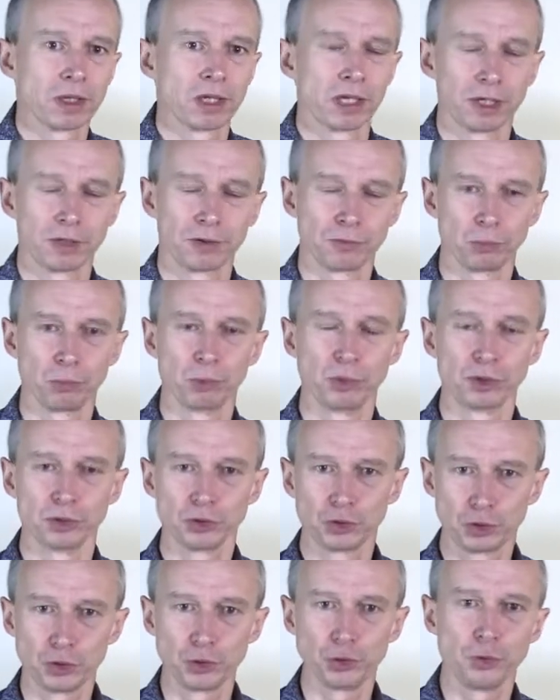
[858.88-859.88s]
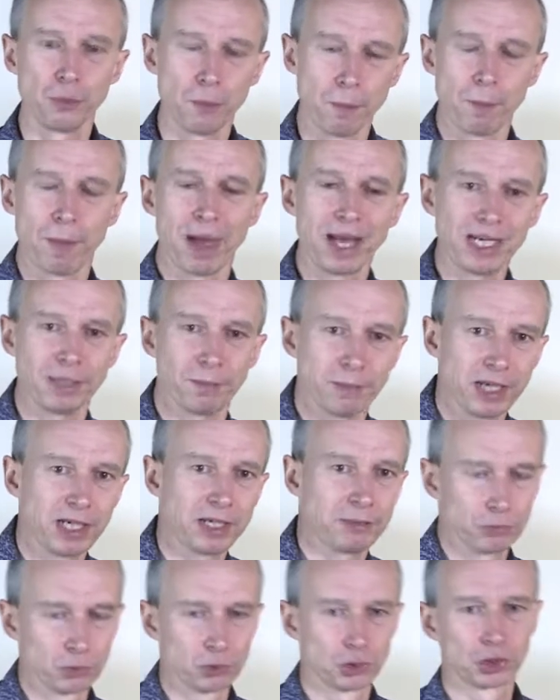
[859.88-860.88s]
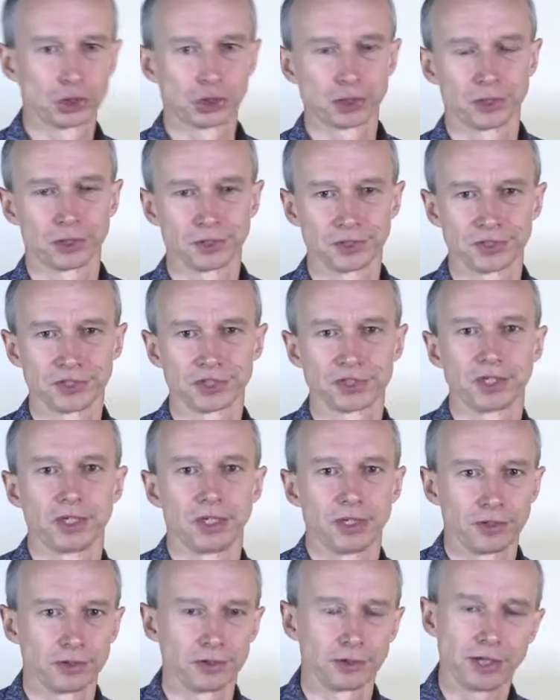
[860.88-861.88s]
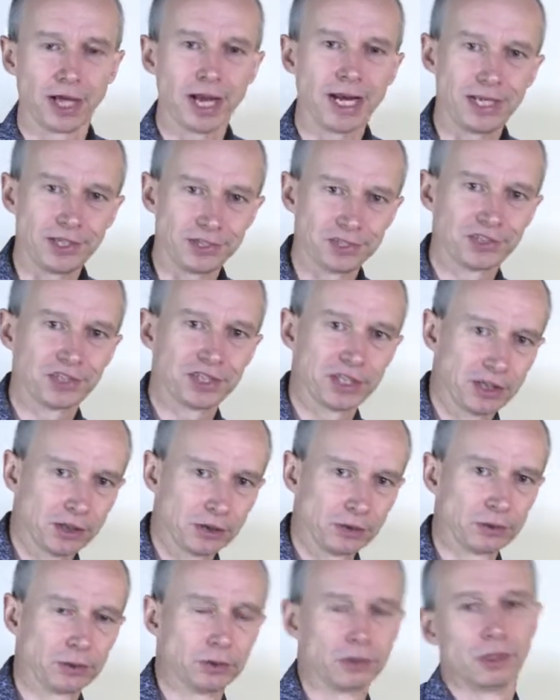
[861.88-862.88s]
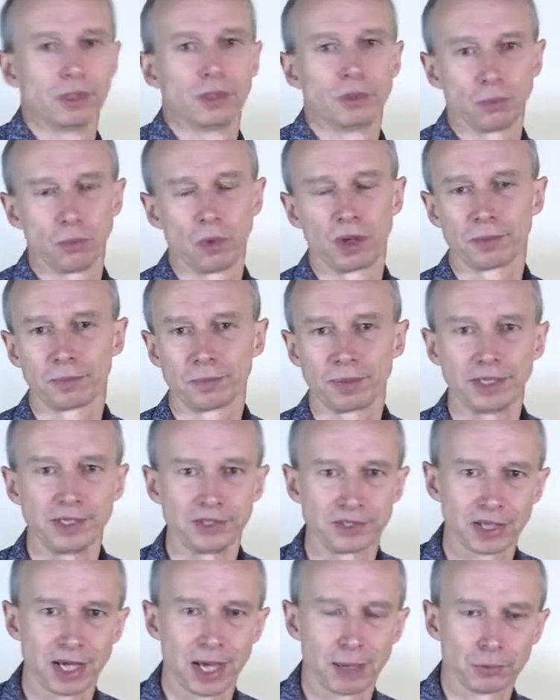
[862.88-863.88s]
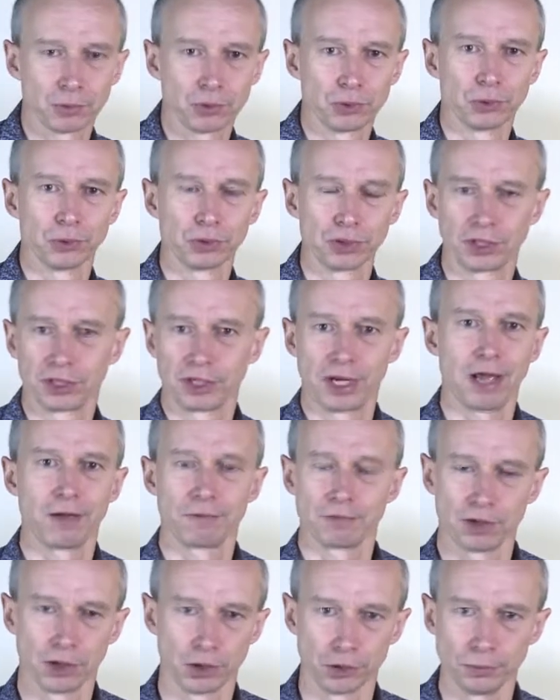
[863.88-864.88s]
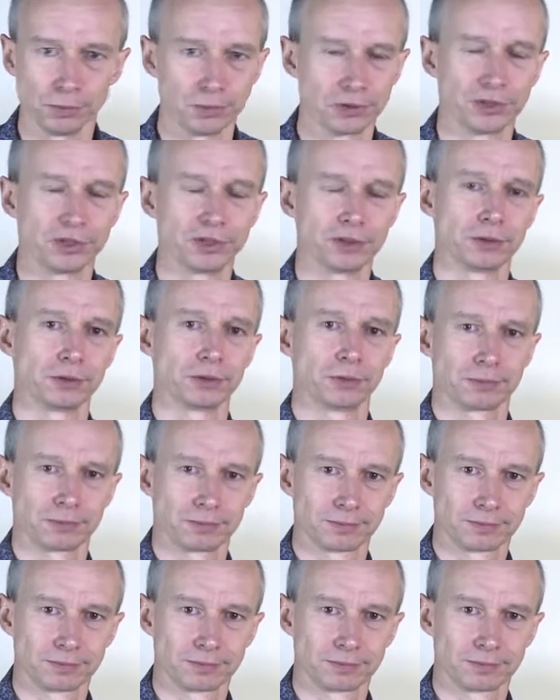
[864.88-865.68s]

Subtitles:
and will do many, many more shots than any single one-piece camcorder can ever hope to do.